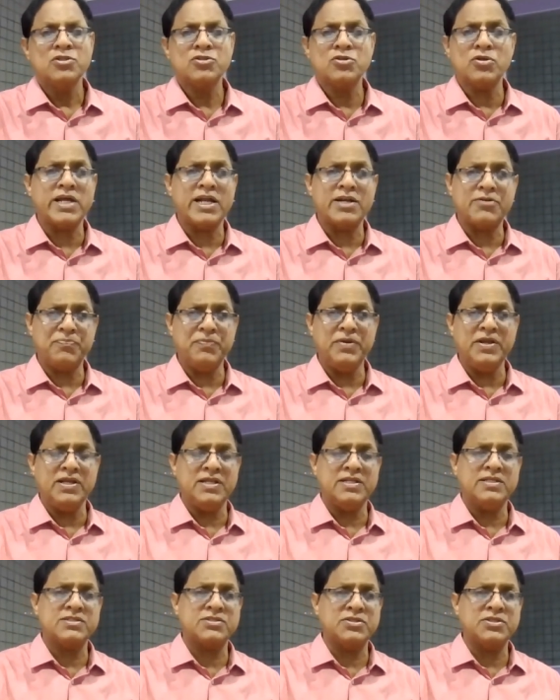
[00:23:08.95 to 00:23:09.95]
So that
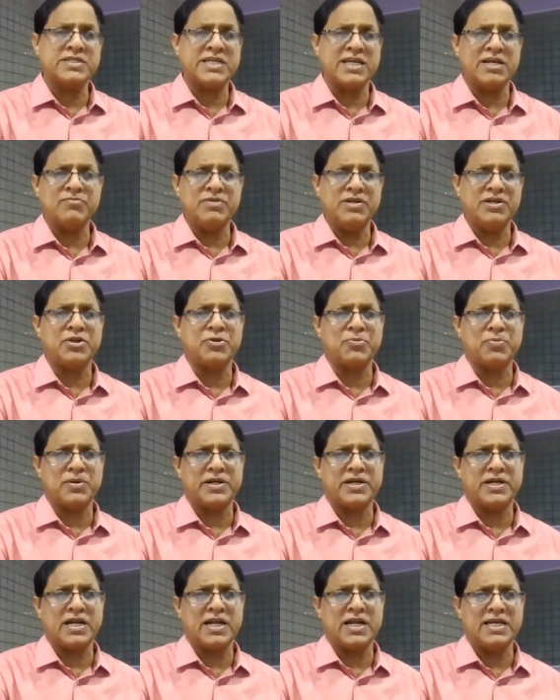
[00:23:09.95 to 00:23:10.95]
means it can be
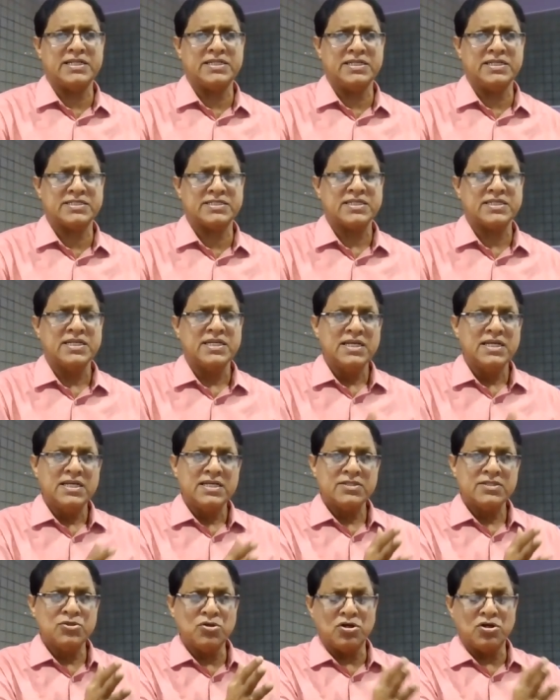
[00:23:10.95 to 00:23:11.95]
interpreted like this.
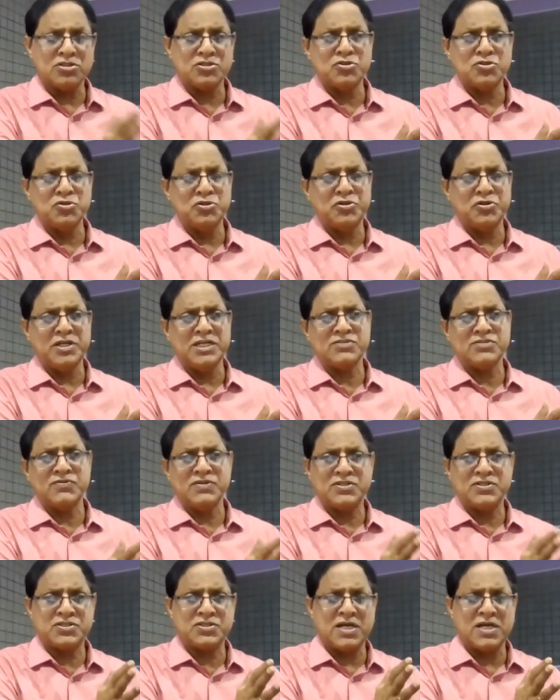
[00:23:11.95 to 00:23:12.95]
Those duties
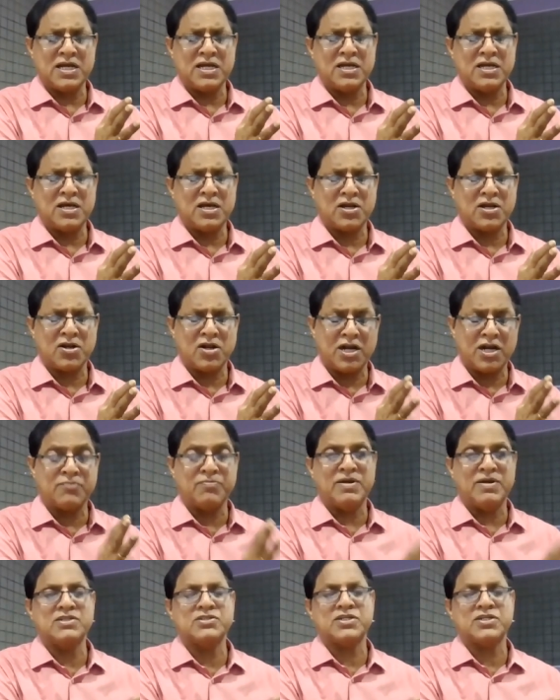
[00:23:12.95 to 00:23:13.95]
which are
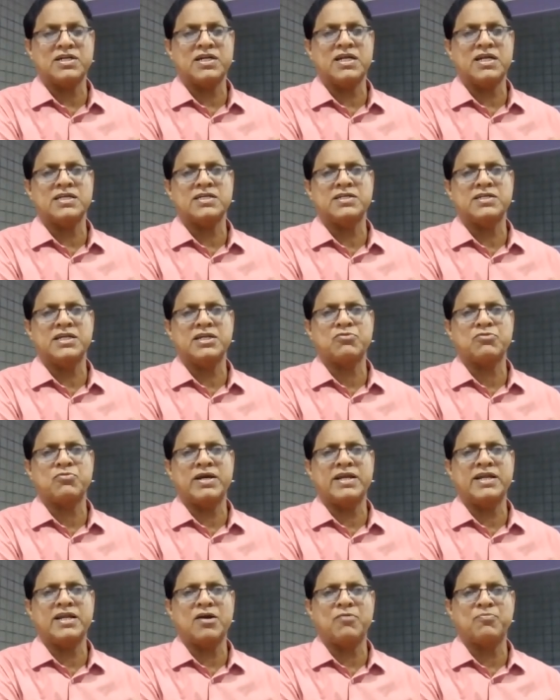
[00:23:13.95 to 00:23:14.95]
not mentioned as
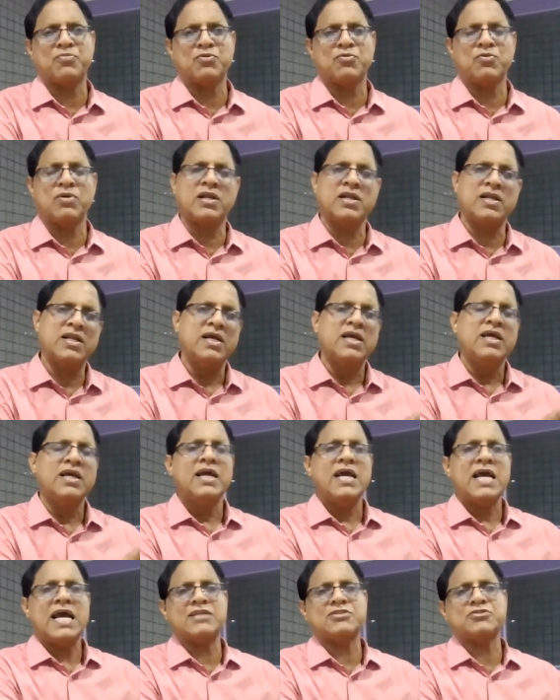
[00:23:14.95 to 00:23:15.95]
requiring approval
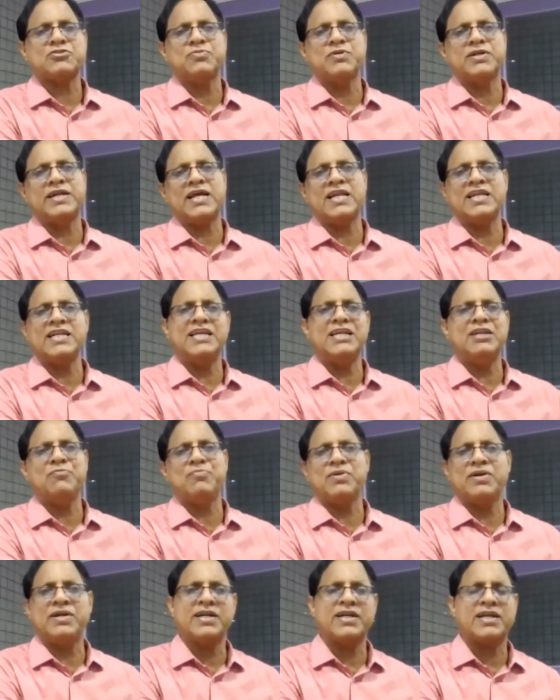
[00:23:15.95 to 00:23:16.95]
has to be done
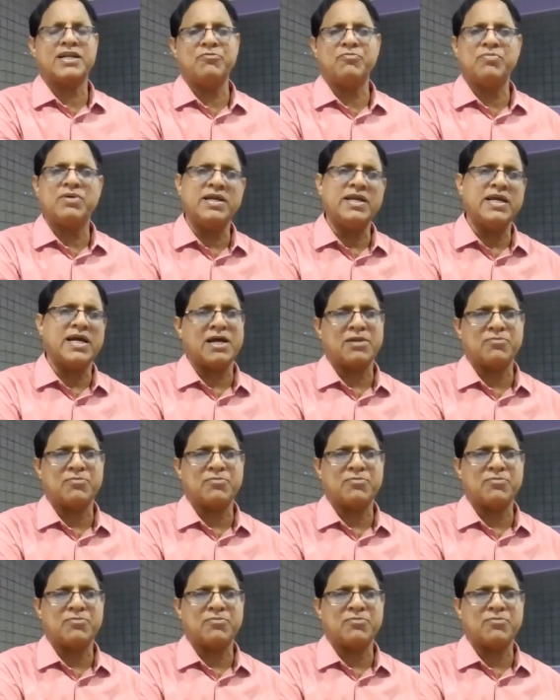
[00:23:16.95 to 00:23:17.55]
independently by